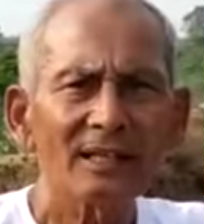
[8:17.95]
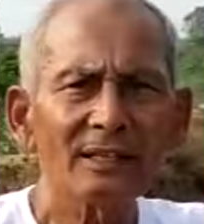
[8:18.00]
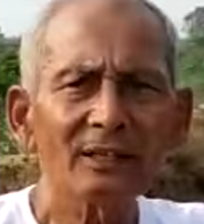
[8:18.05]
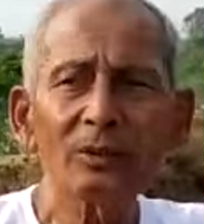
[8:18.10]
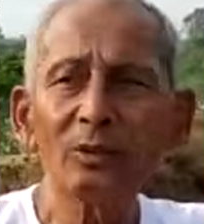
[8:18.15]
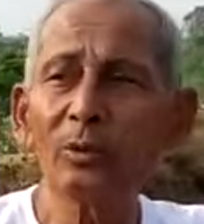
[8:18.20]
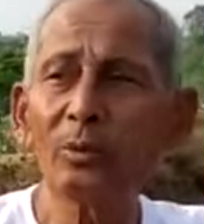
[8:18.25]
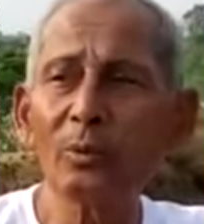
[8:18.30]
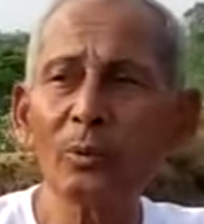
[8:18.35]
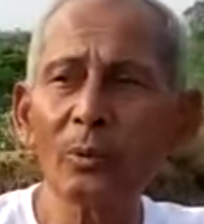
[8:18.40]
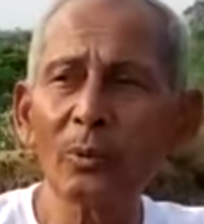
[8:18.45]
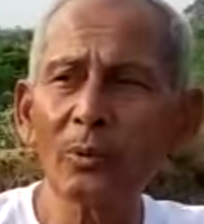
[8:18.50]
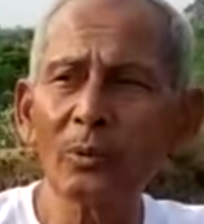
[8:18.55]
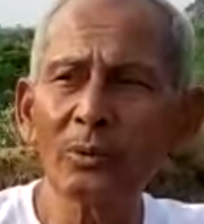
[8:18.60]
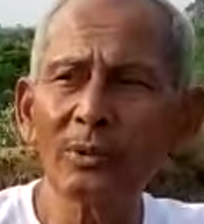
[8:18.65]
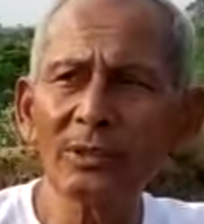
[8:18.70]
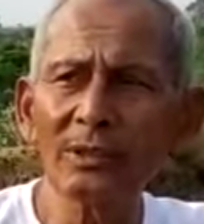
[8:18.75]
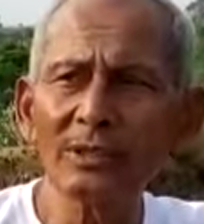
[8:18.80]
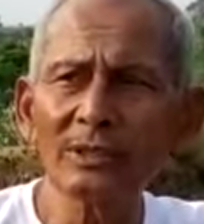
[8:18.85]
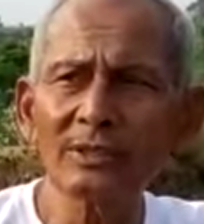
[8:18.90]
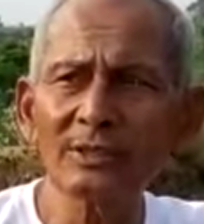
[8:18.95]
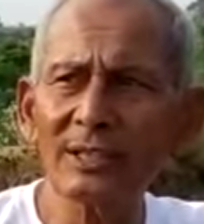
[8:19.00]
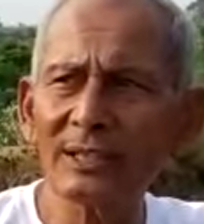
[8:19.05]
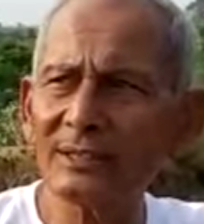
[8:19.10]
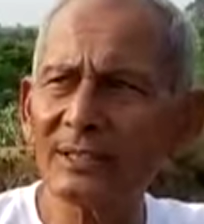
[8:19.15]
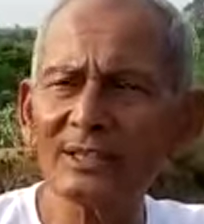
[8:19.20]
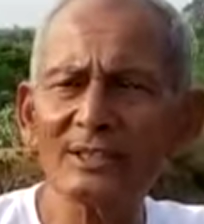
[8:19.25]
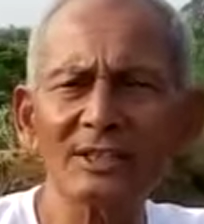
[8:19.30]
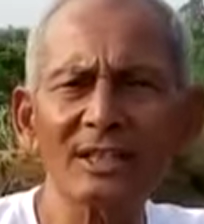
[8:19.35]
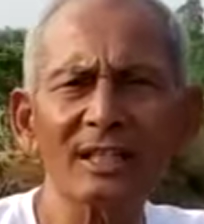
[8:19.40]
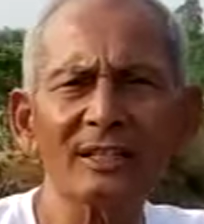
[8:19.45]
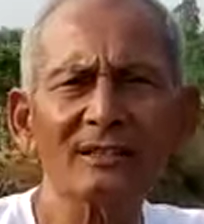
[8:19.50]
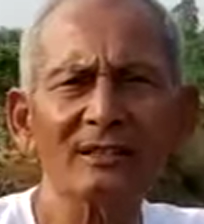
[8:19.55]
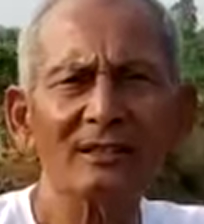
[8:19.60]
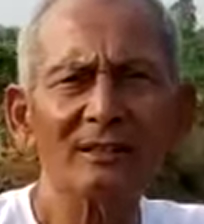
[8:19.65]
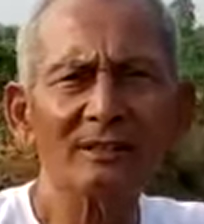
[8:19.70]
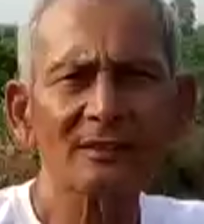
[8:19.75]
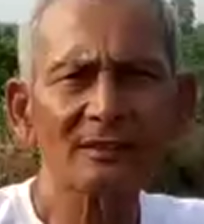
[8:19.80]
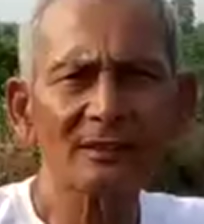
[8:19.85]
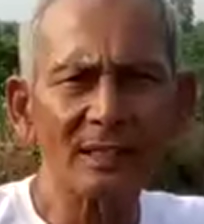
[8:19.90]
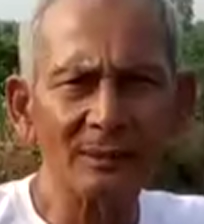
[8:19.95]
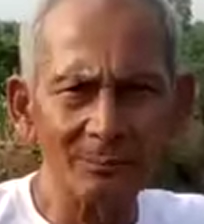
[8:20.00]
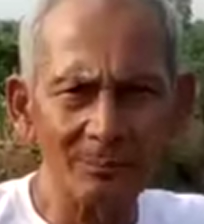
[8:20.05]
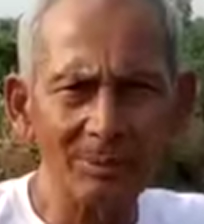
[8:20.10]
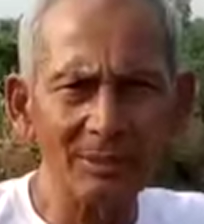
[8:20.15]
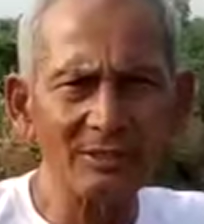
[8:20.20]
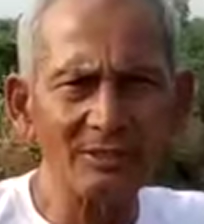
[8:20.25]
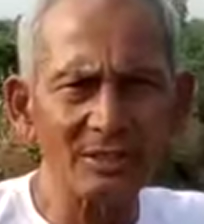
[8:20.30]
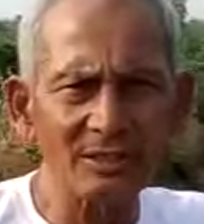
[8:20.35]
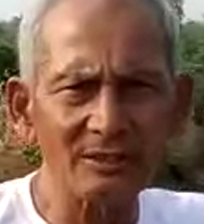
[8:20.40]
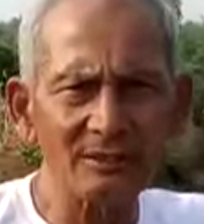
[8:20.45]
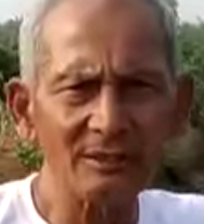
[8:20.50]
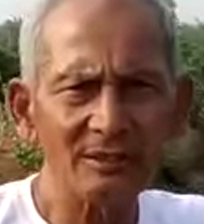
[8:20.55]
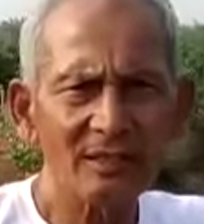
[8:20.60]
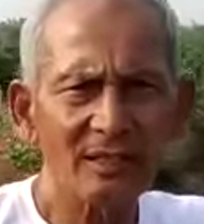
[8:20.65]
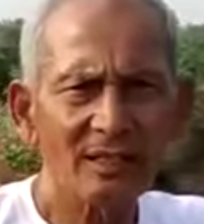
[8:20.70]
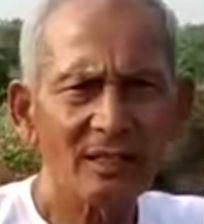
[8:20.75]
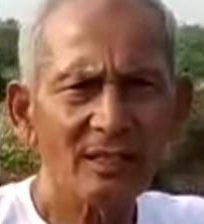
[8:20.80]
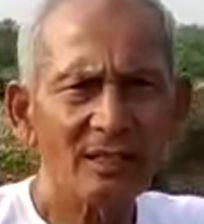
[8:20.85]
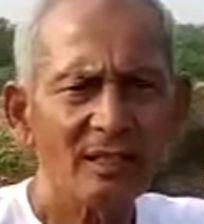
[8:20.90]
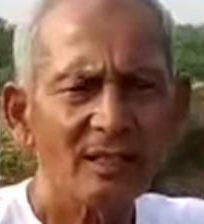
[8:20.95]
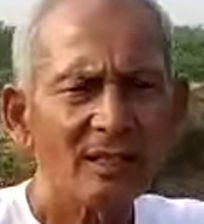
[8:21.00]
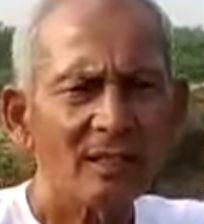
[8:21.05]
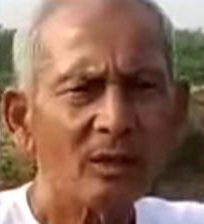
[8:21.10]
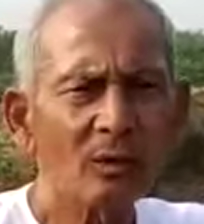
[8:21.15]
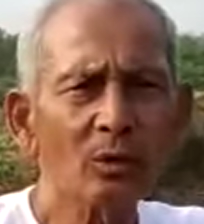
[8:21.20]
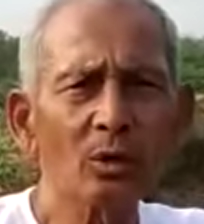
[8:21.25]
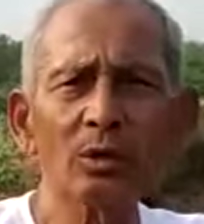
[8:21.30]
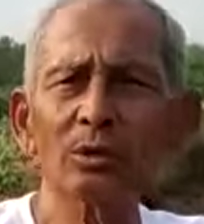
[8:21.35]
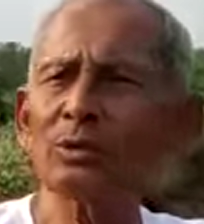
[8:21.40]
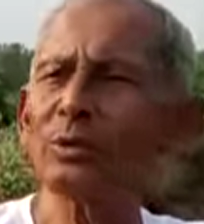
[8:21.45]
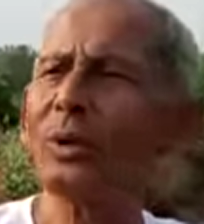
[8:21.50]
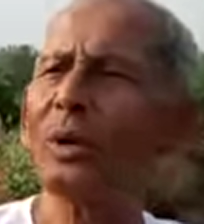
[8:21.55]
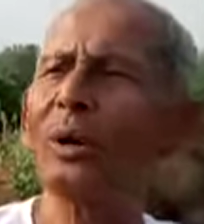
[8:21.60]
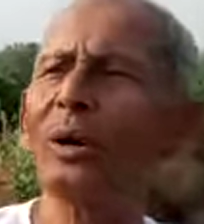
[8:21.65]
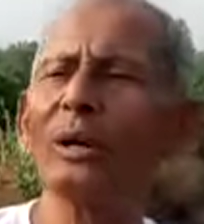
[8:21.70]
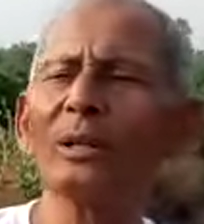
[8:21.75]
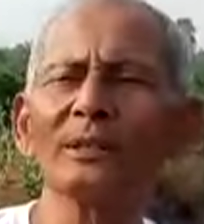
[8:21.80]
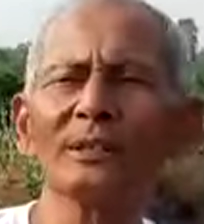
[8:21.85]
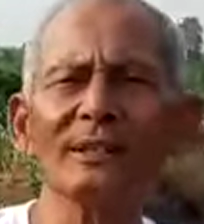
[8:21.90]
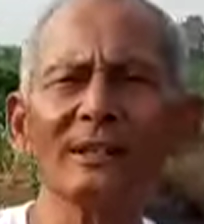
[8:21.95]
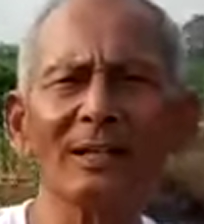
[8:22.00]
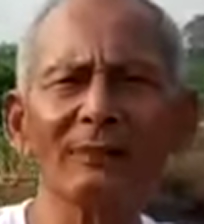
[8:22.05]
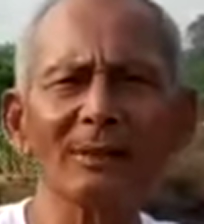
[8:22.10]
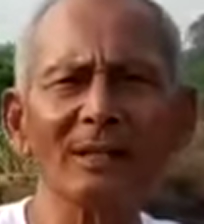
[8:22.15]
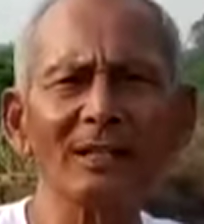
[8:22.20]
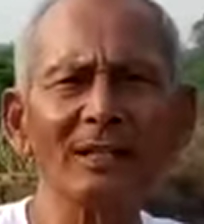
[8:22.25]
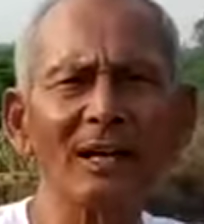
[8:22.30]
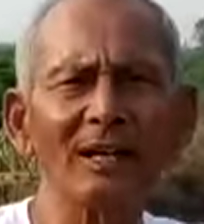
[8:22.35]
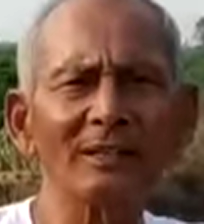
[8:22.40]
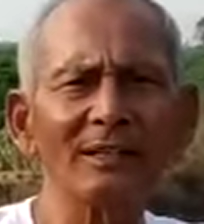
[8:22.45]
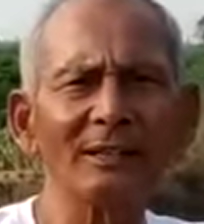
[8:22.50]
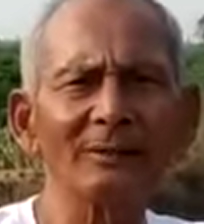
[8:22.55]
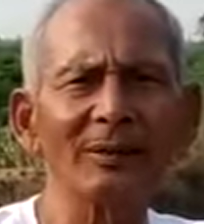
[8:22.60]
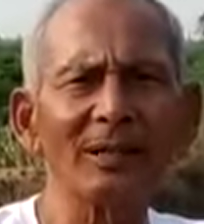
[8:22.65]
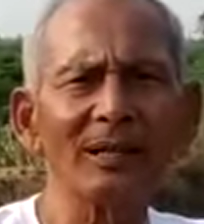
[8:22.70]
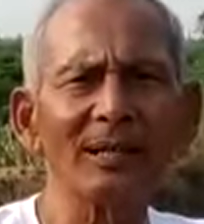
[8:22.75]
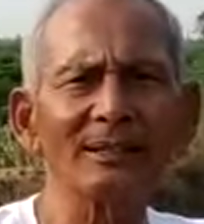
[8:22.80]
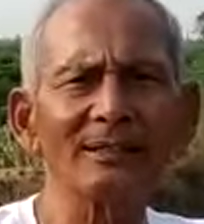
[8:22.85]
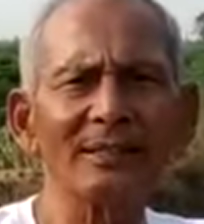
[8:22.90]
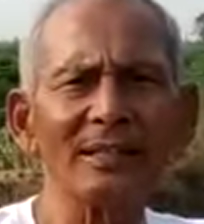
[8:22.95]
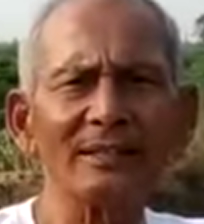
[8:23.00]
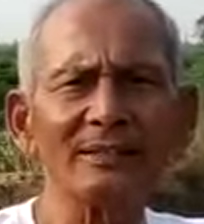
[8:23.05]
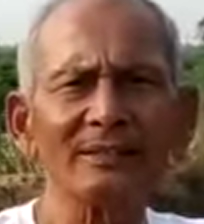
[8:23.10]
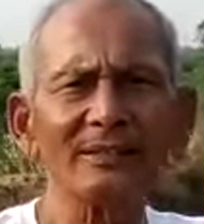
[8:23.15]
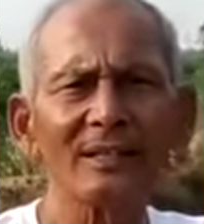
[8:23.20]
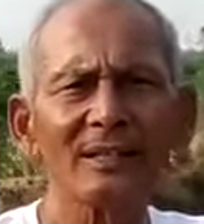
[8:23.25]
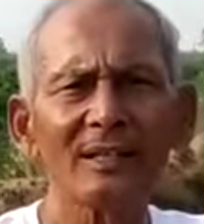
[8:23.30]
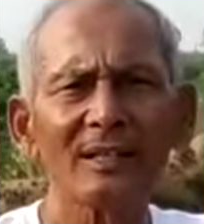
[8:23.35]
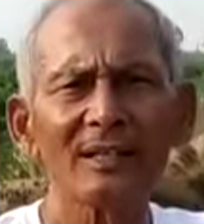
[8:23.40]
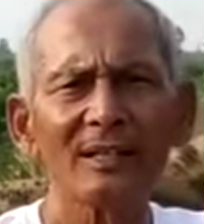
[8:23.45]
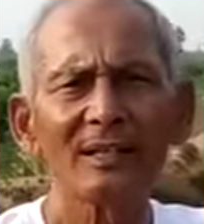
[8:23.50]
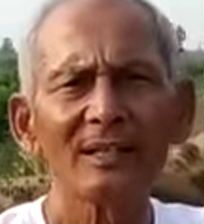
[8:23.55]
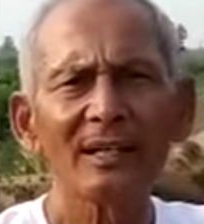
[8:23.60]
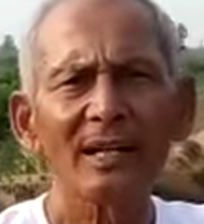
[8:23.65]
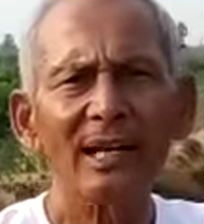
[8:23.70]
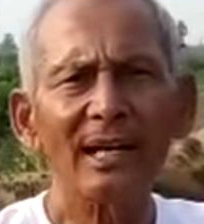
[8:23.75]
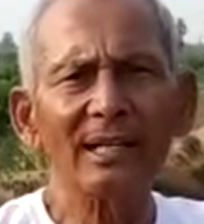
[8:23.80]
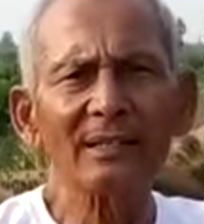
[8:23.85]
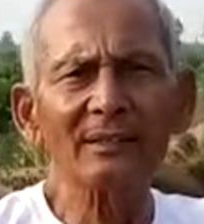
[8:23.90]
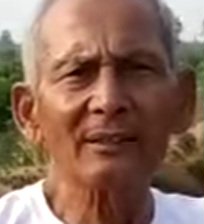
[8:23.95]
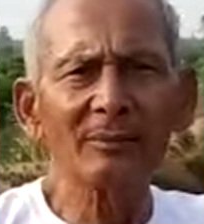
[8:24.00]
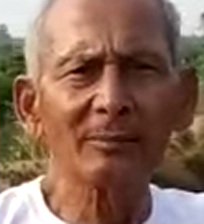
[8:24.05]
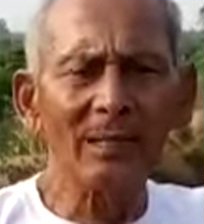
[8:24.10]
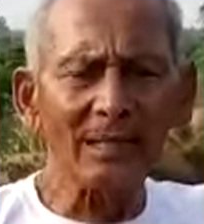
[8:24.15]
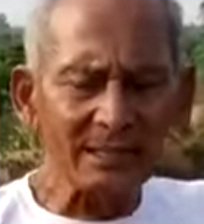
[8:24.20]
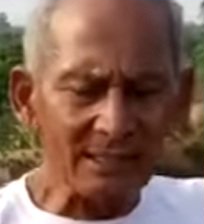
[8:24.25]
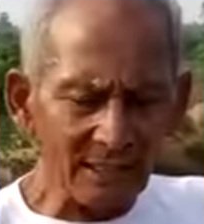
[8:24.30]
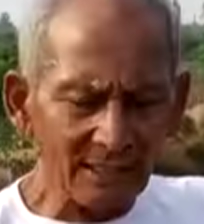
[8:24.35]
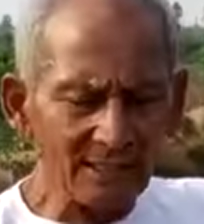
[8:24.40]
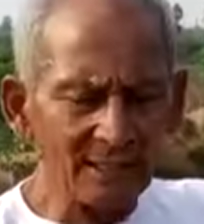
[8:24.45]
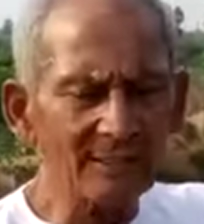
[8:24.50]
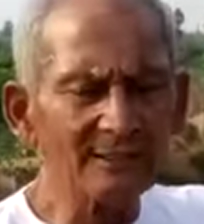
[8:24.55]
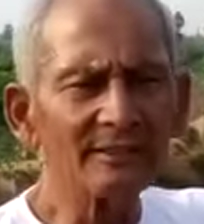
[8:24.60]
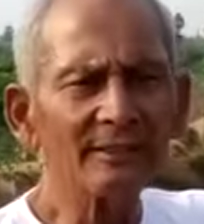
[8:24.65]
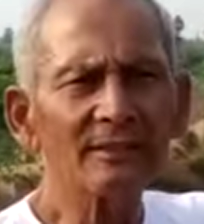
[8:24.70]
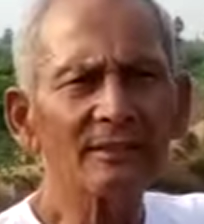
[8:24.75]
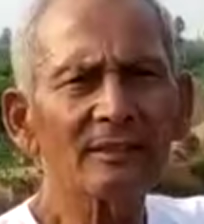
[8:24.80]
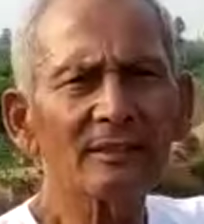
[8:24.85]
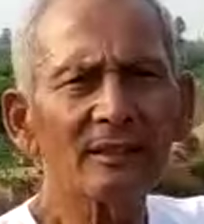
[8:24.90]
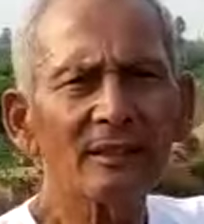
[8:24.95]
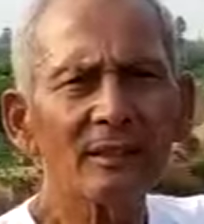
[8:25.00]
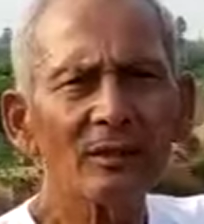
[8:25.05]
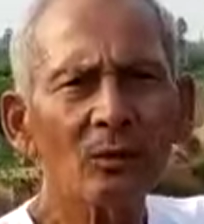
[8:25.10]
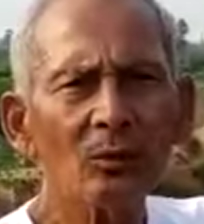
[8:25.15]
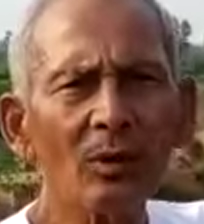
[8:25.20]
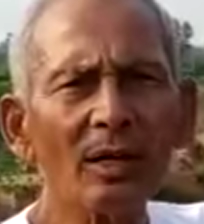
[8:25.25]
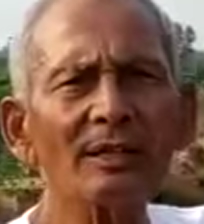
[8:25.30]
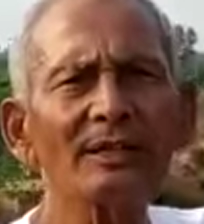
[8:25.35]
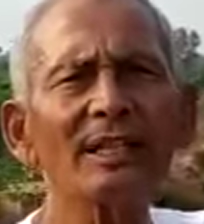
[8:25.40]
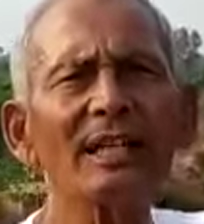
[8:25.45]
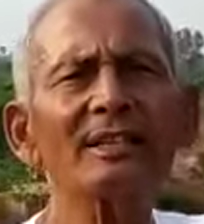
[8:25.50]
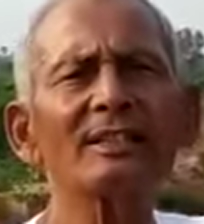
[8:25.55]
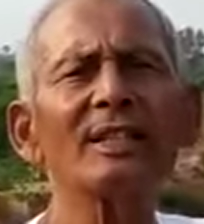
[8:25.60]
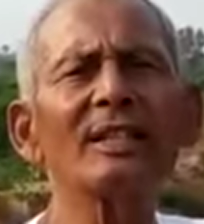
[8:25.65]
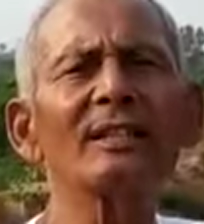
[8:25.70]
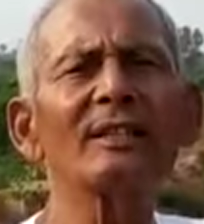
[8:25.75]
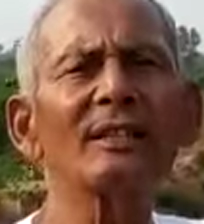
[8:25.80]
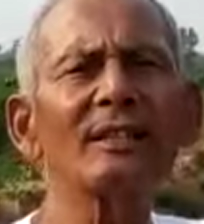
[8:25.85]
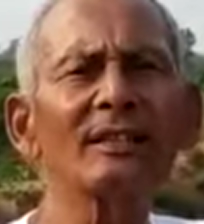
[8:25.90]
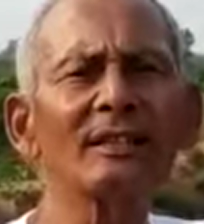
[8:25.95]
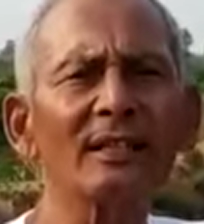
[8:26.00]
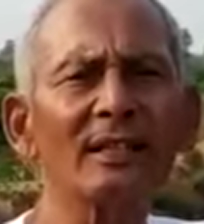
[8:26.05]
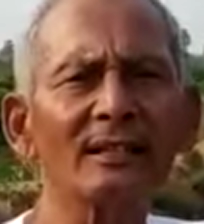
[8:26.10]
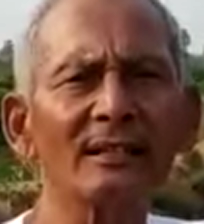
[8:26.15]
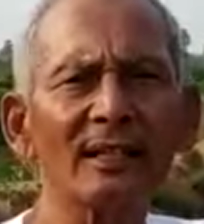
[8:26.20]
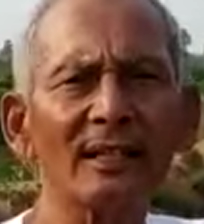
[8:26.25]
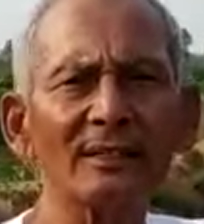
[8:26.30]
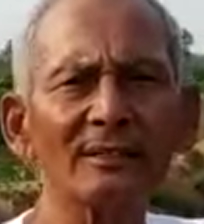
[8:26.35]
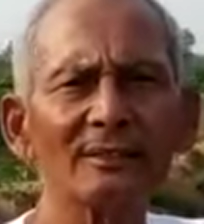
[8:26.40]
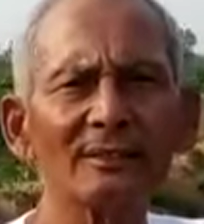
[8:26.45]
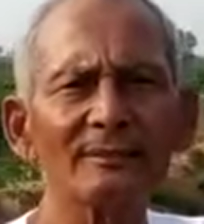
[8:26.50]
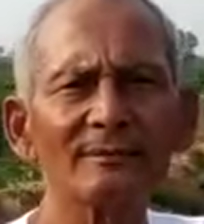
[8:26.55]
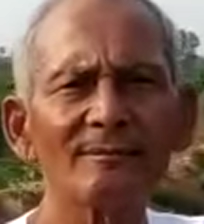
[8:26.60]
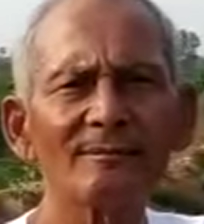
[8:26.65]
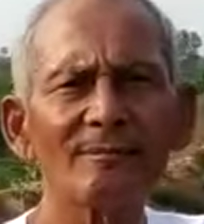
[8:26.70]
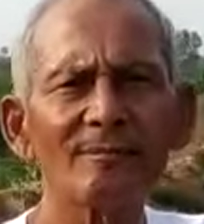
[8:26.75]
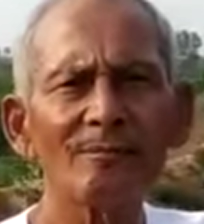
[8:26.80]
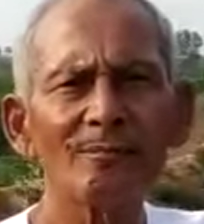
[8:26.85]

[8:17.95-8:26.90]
He, go, he suggested the person go to all the neighboring hundred villages and make a list what they are thinking day and night.